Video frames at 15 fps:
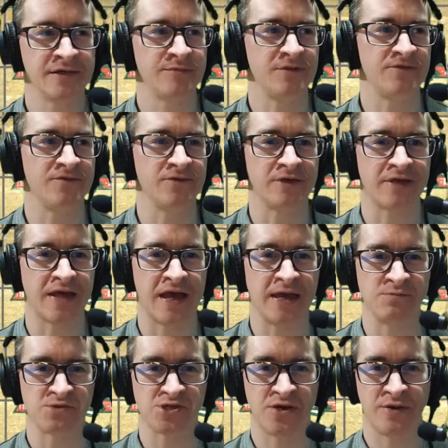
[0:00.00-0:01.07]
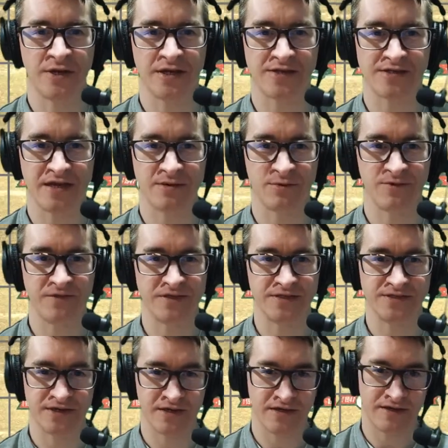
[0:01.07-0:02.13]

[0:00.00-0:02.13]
before the game. Shohei is there with his